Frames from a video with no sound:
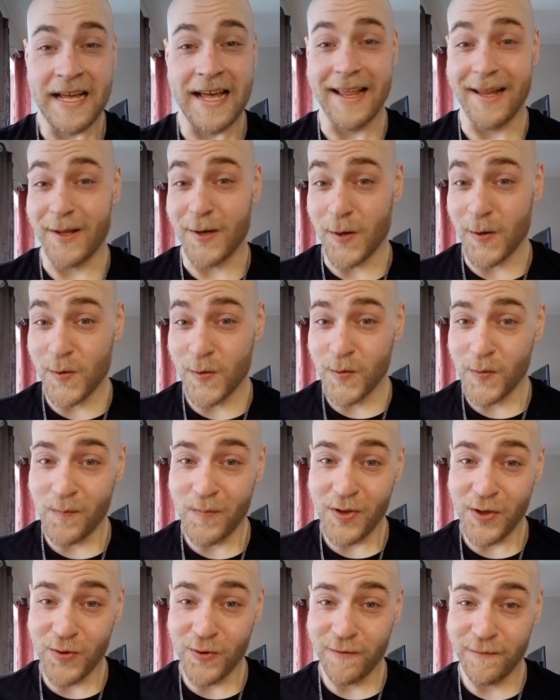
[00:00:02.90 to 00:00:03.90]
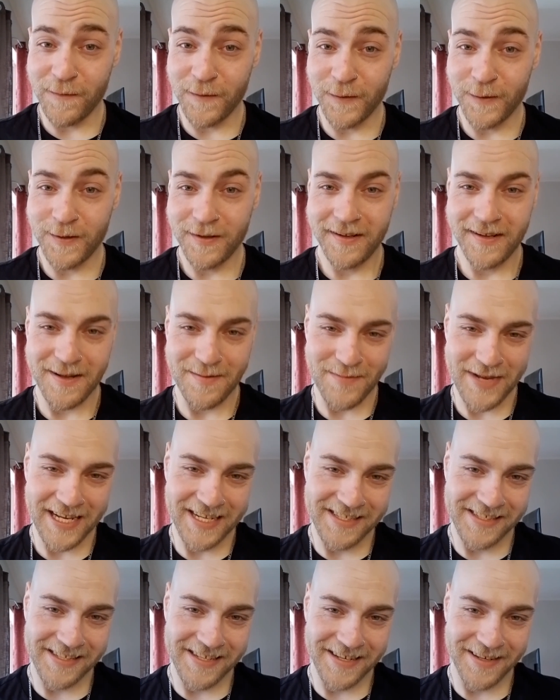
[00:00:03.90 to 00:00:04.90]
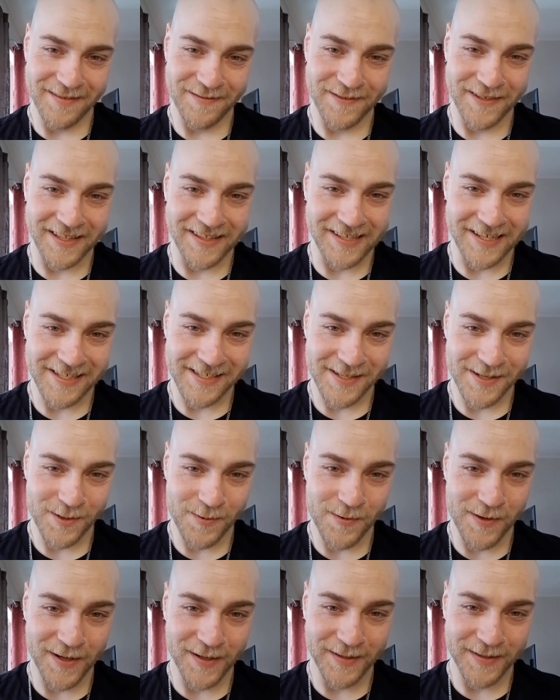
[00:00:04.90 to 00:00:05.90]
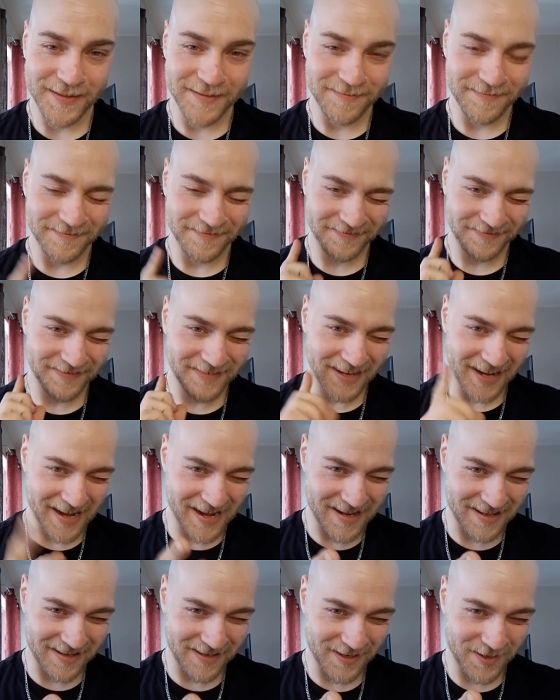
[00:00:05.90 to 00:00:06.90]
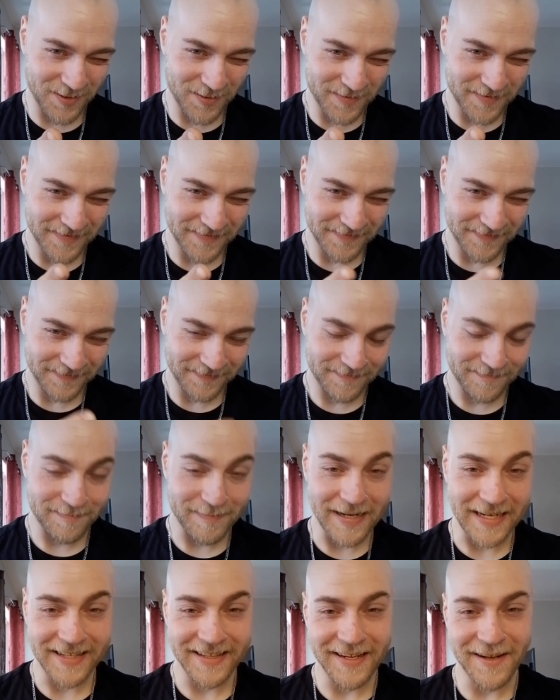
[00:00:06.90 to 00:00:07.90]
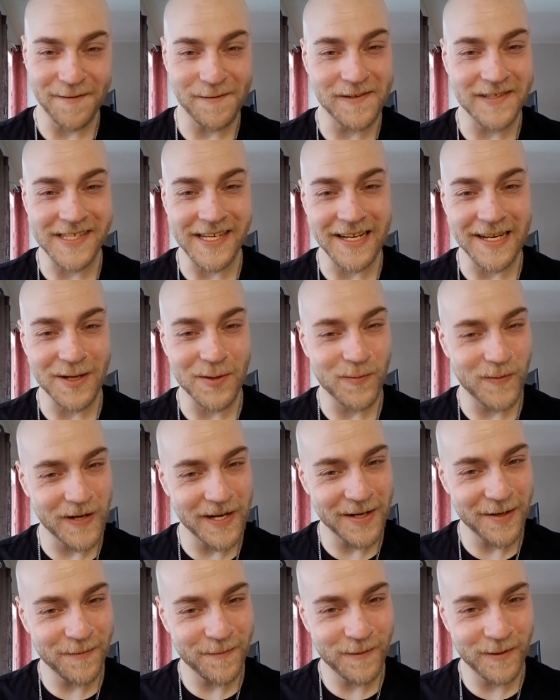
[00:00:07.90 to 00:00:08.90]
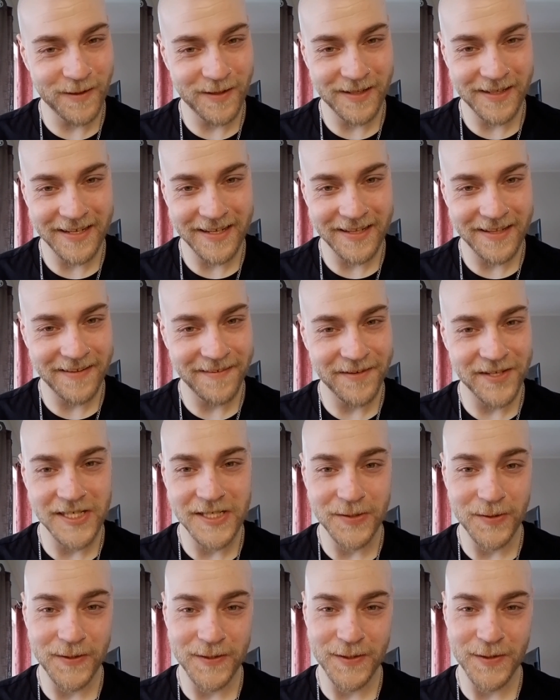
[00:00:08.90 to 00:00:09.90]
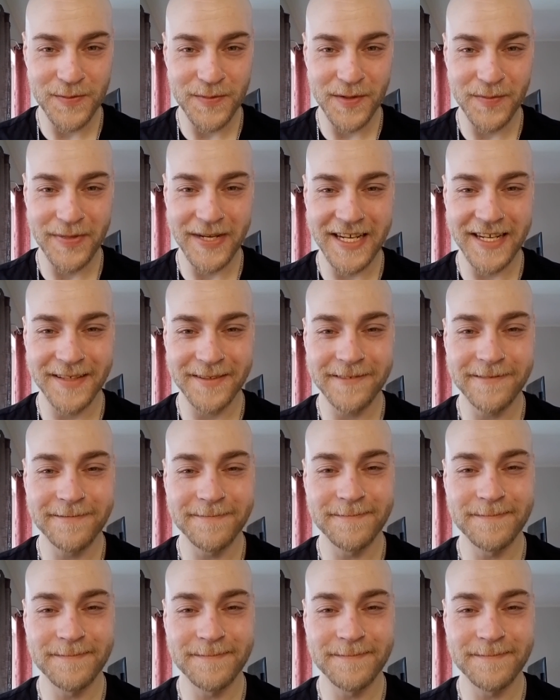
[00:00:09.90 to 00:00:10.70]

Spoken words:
Hello, beautiful, amazing, fantastic world, and you, magnificent, wonderful, individual human being.